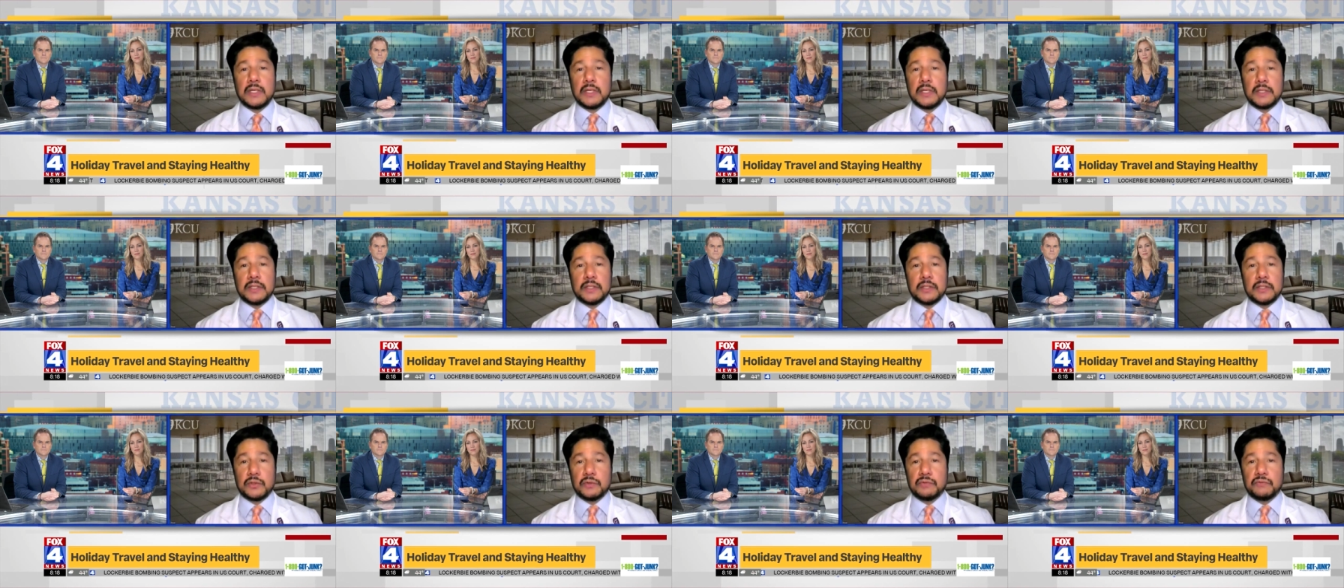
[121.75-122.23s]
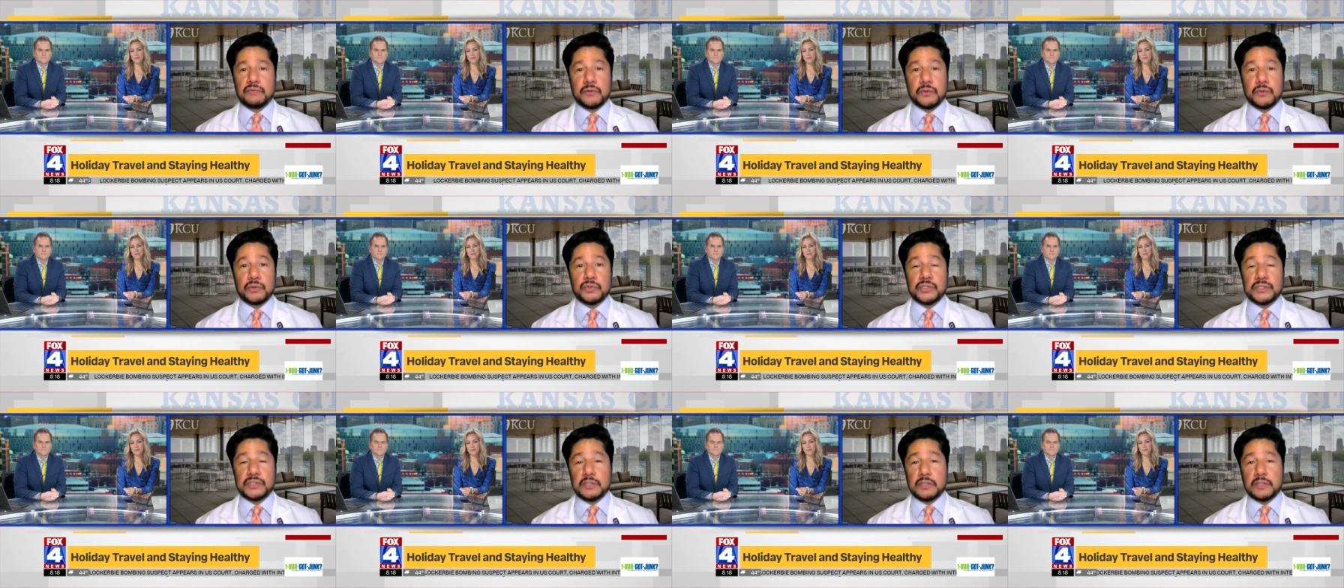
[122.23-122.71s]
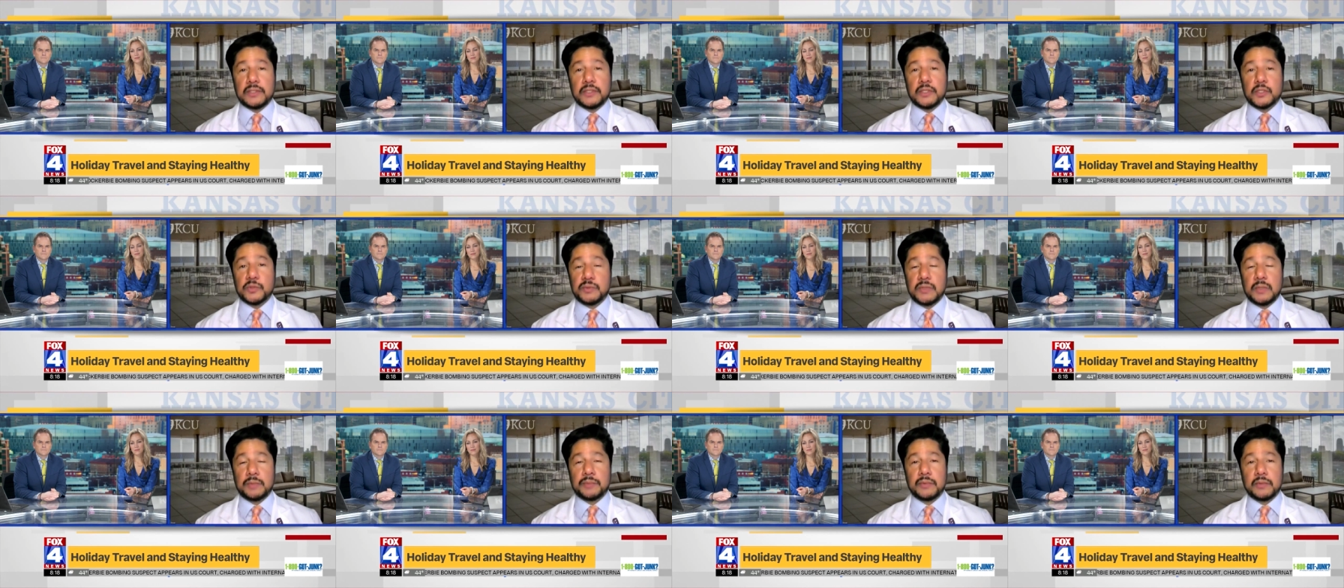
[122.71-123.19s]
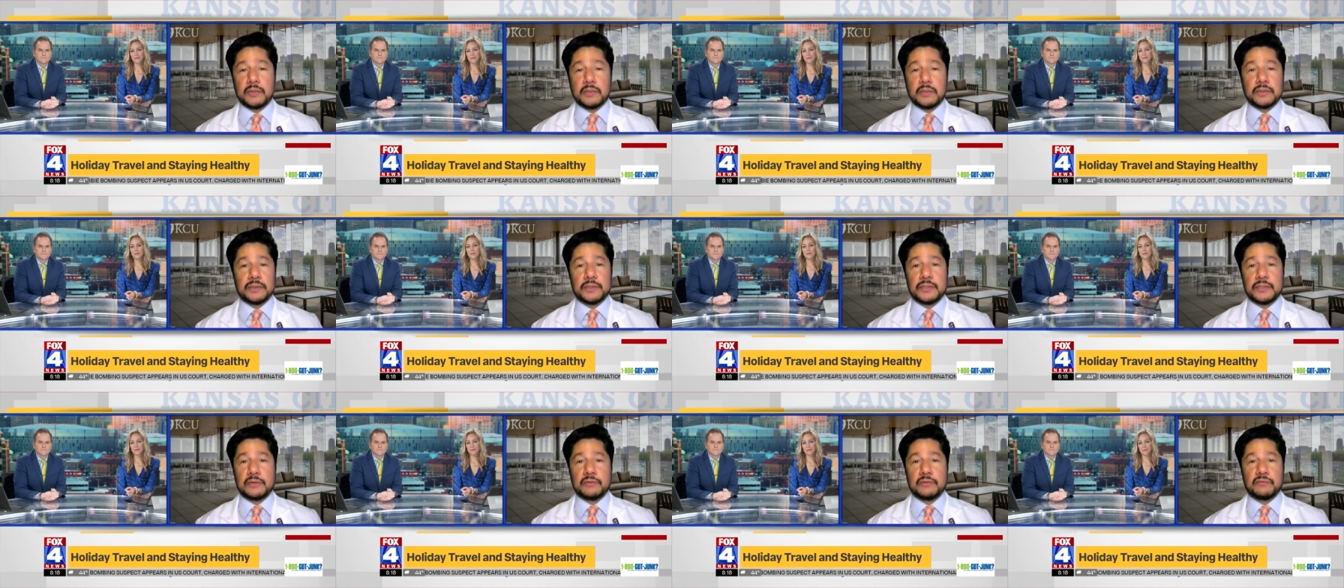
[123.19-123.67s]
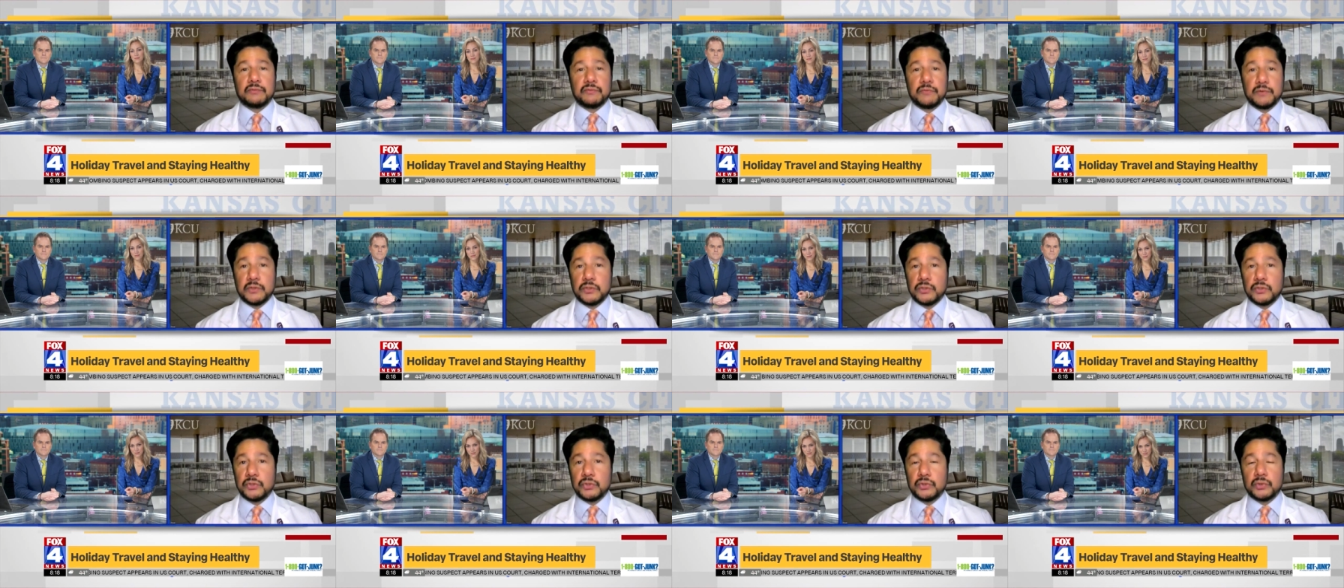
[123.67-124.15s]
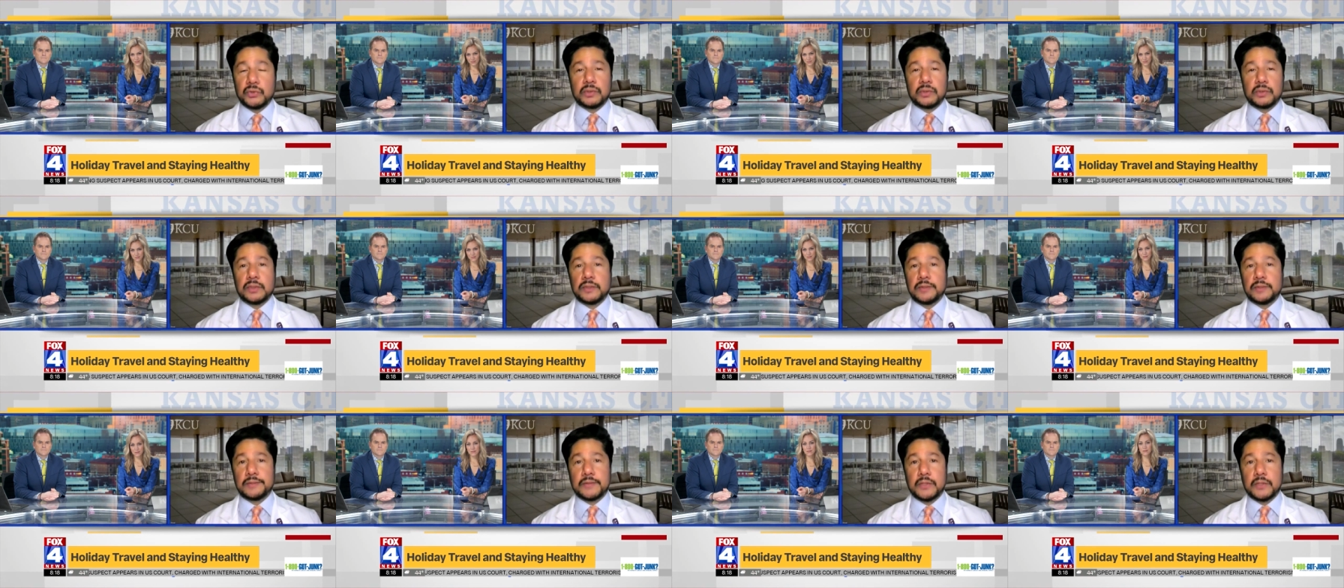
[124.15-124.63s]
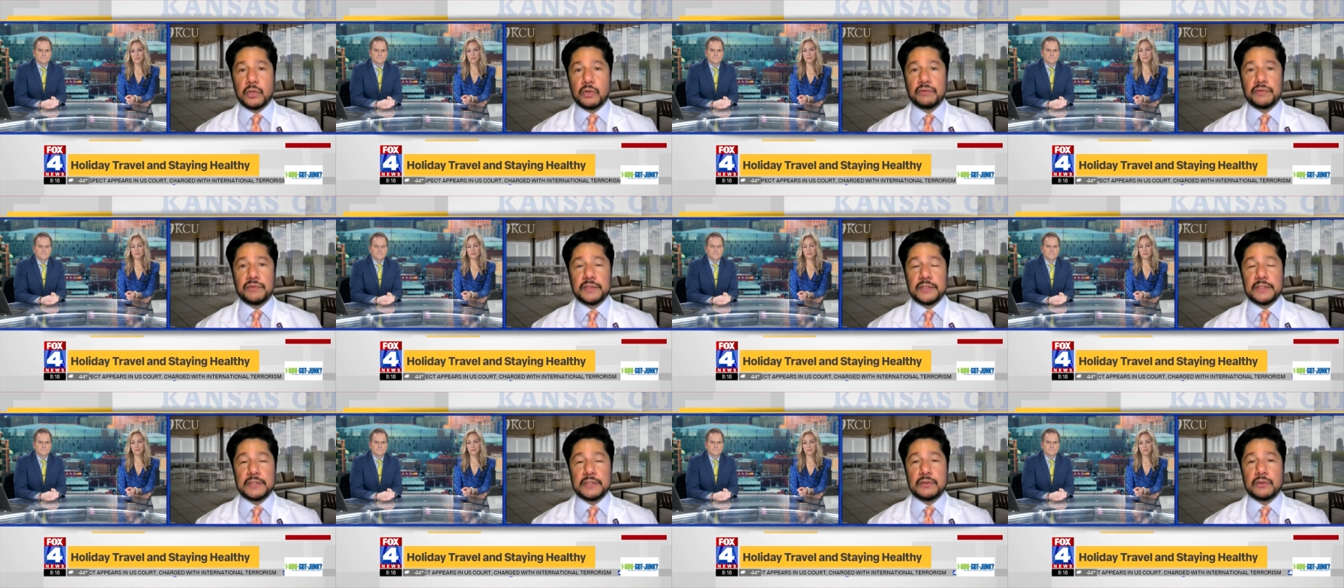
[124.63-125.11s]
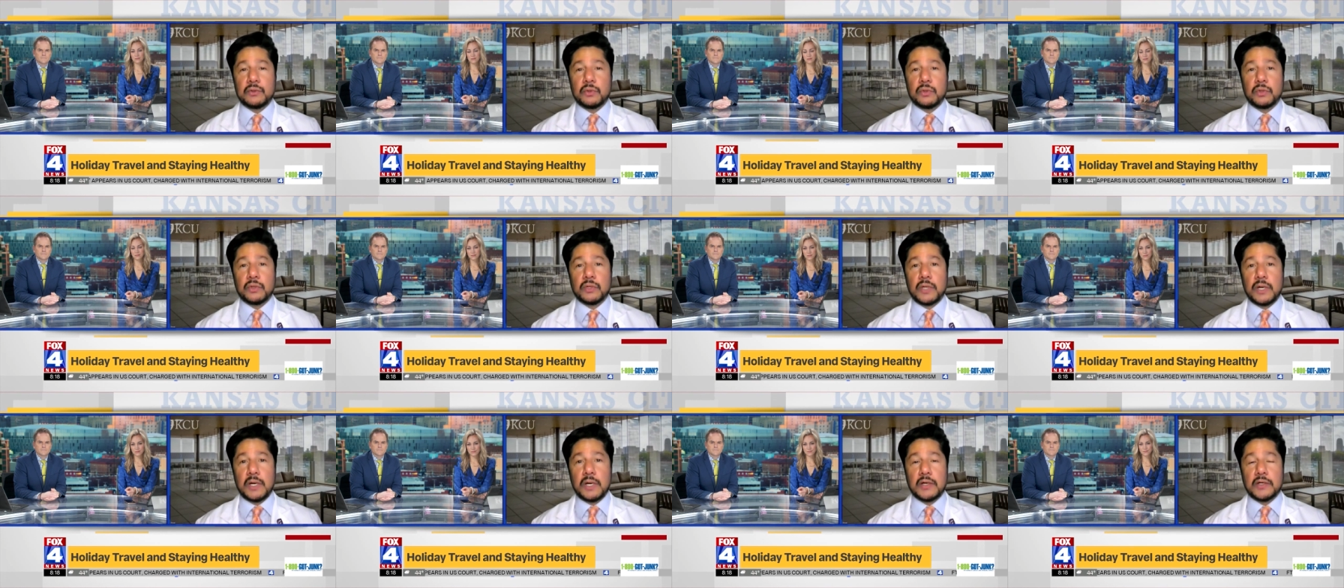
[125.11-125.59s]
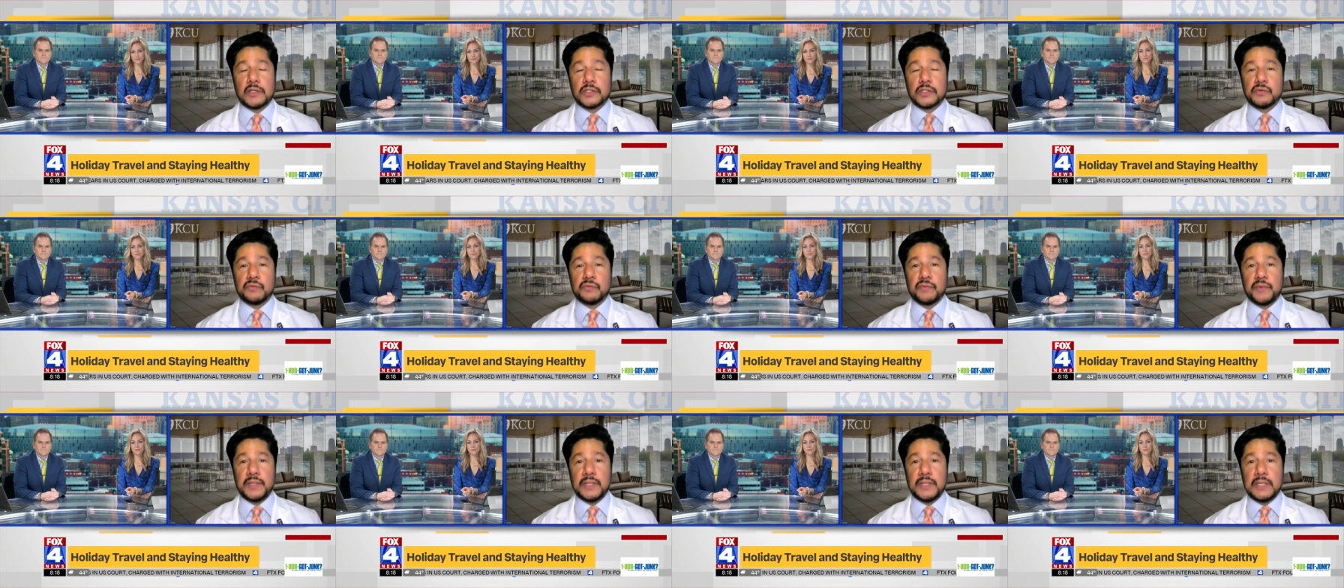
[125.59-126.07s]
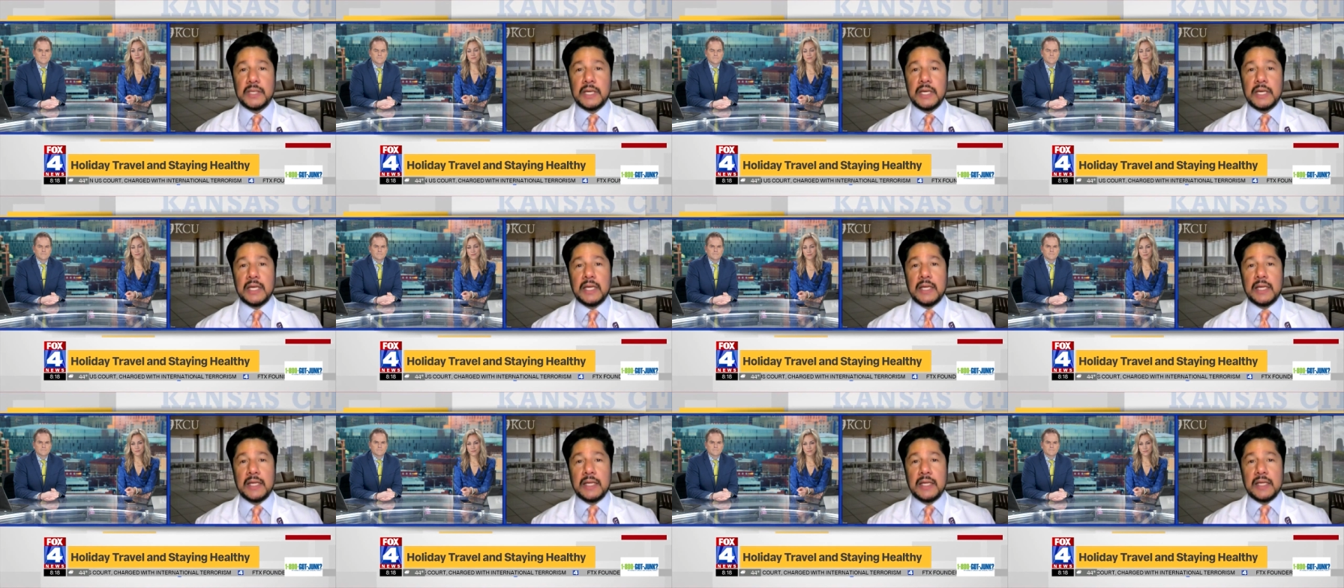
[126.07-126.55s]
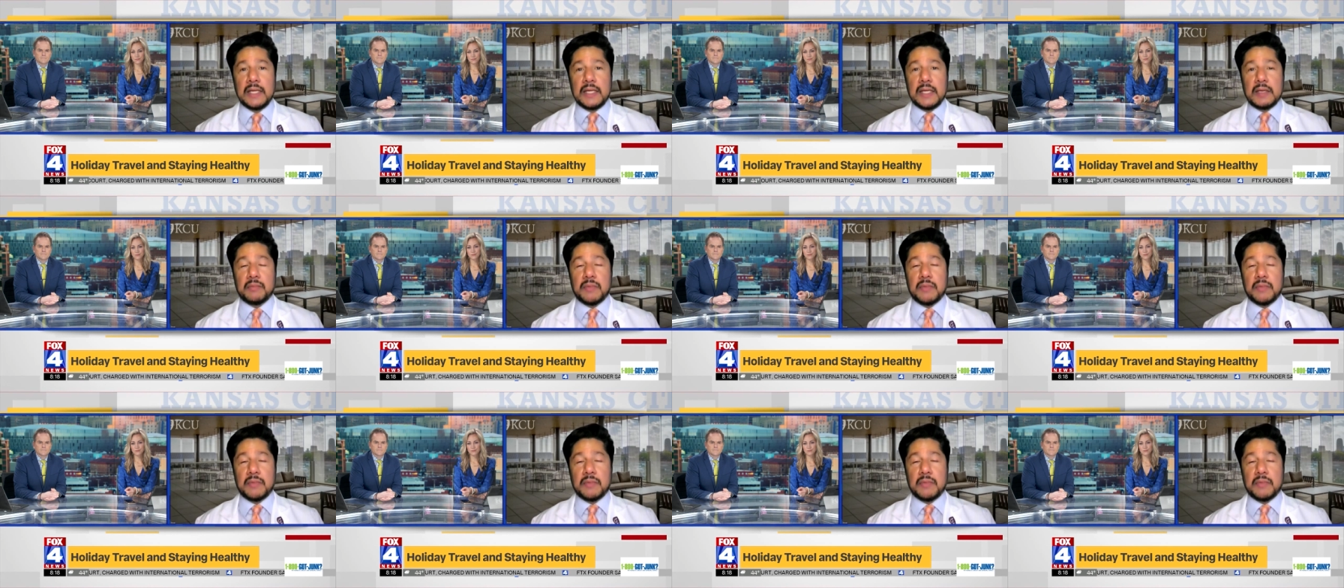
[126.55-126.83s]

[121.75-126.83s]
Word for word: you know, the flu still kills people, or you know, flu, mm-hmm. COVID, or RSV. It